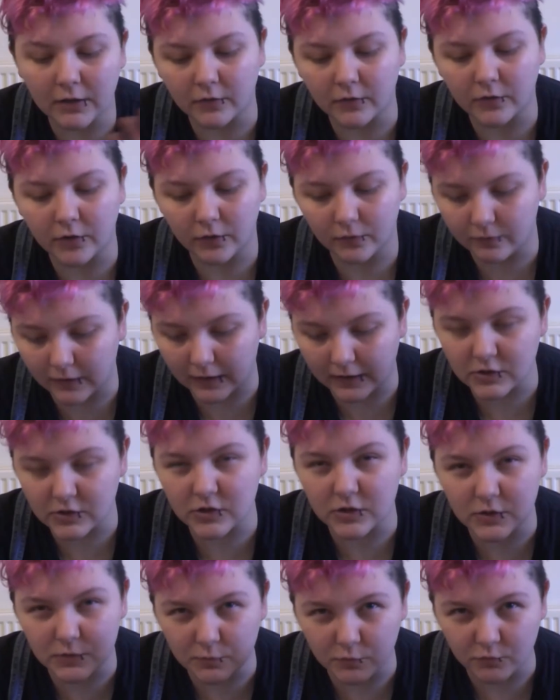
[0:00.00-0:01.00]
the two
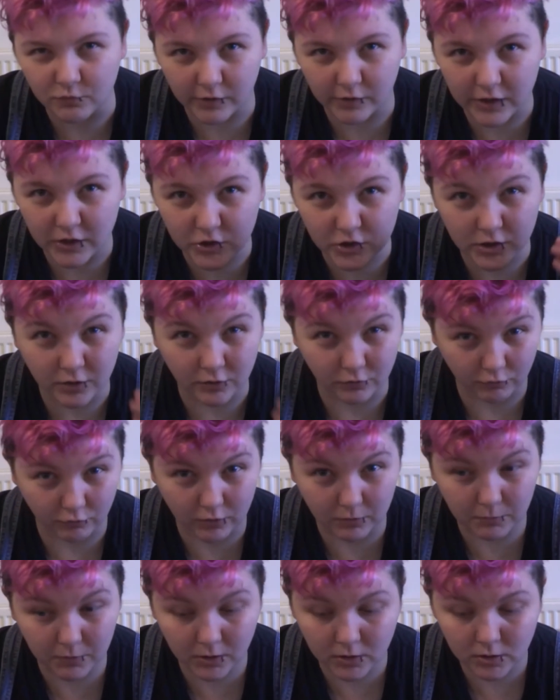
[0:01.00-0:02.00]
factions would reach an
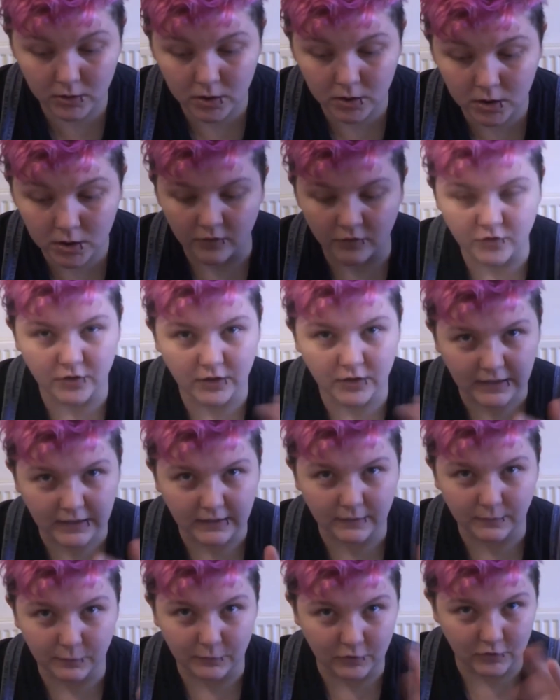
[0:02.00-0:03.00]
agreement, and
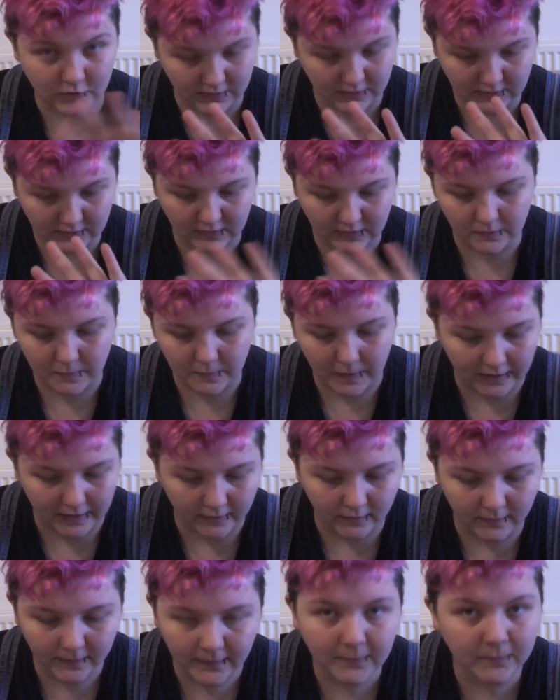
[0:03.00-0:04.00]
Julius would just
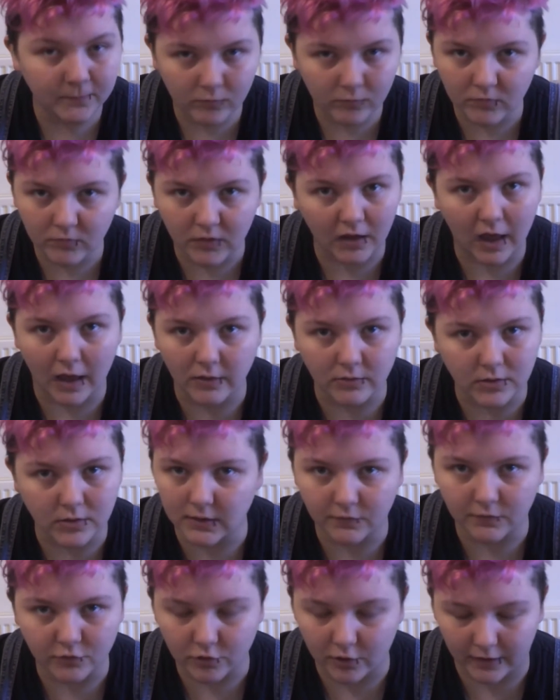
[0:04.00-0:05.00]
suspend the Council
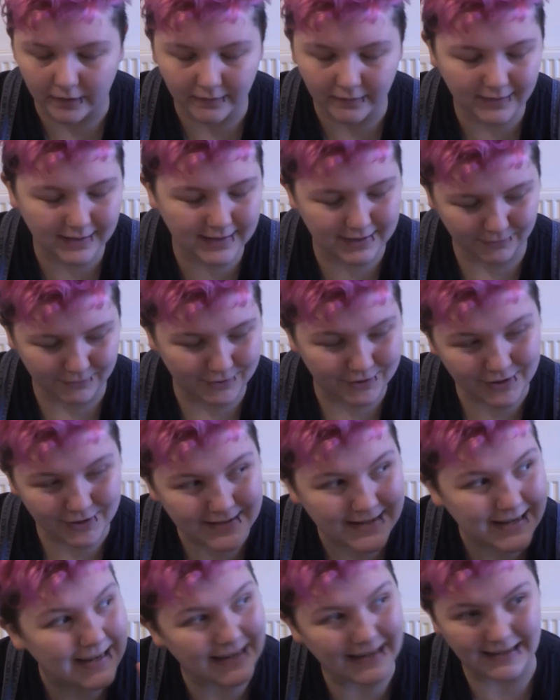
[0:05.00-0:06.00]
of Trent because it's just
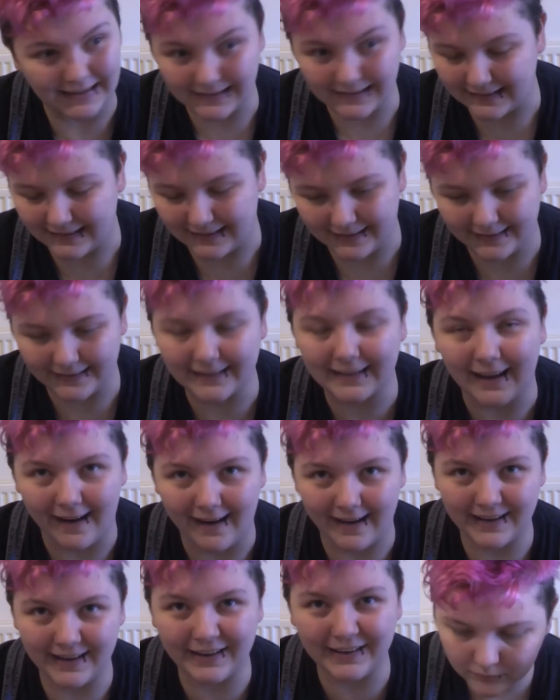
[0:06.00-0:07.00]
easier,
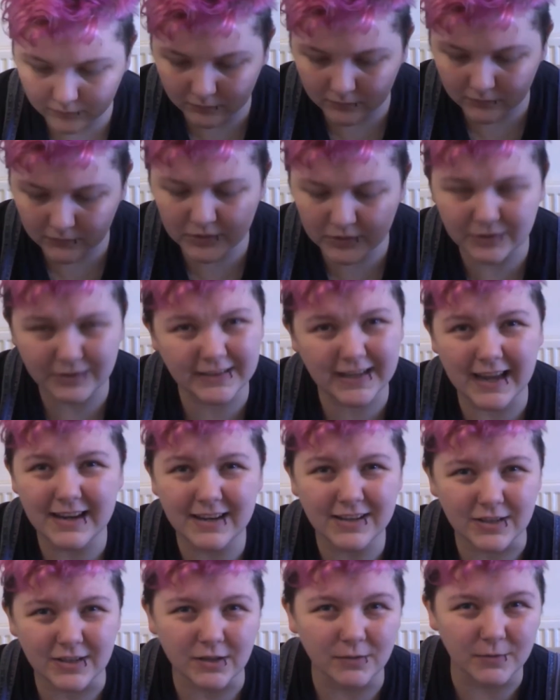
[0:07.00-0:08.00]
guys. So he was kind
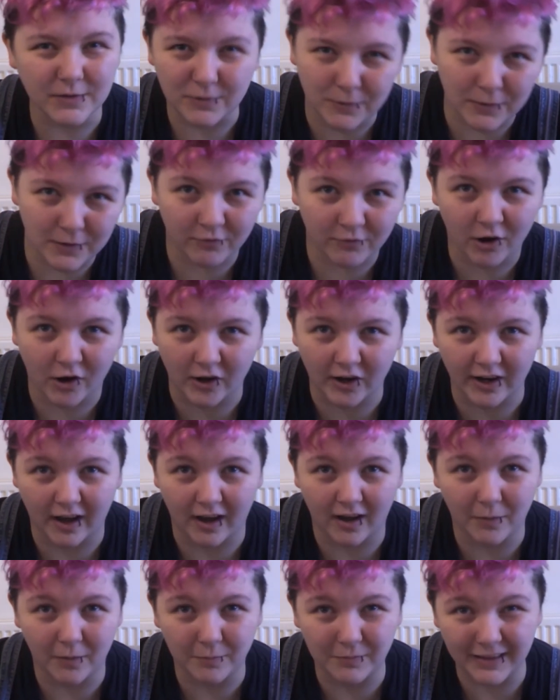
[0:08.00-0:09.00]
of stuck between a rock and a
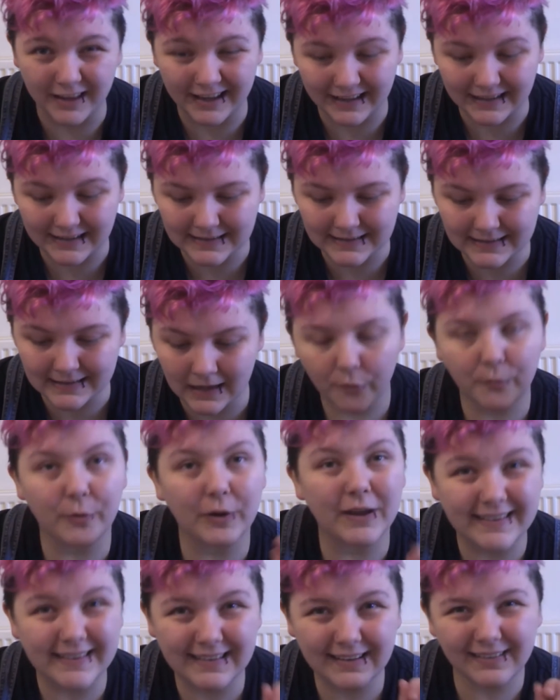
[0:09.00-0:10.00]
hard place, but
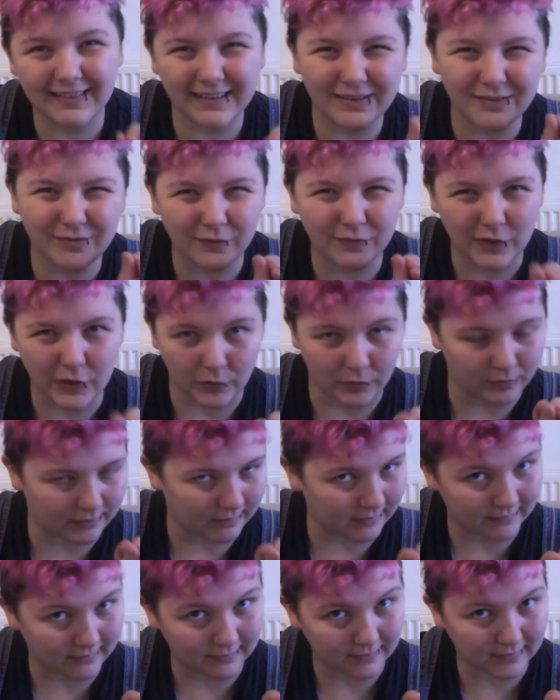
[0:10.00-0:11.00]
he still did a few
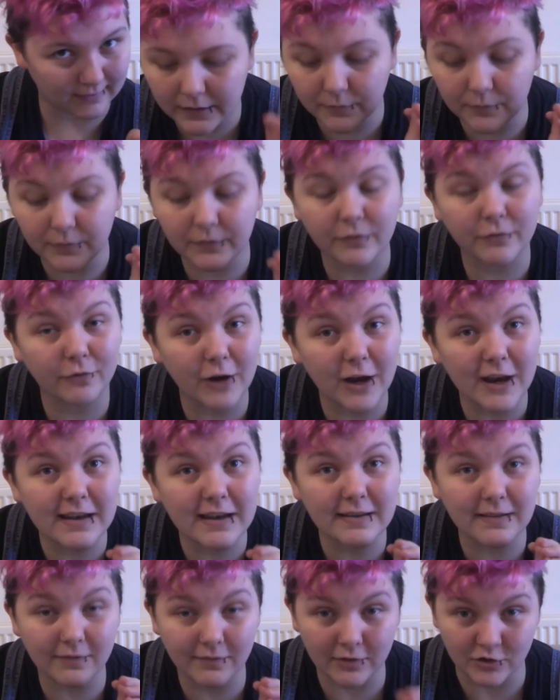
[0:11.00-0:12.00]
things. He was a
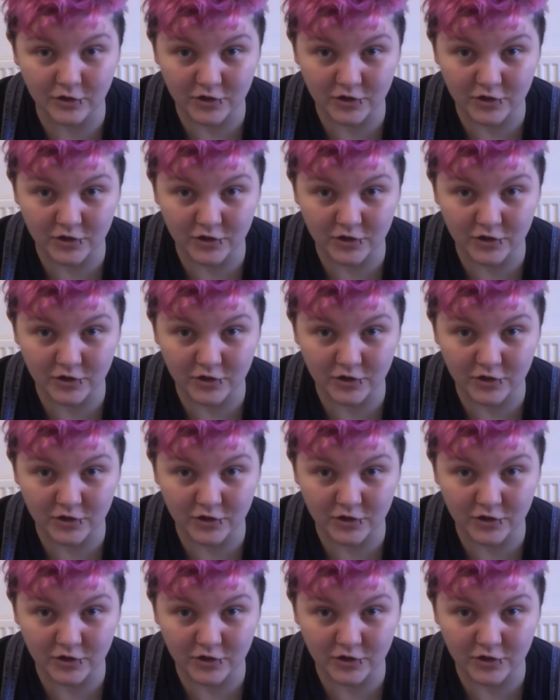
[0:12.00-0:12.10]
friend of the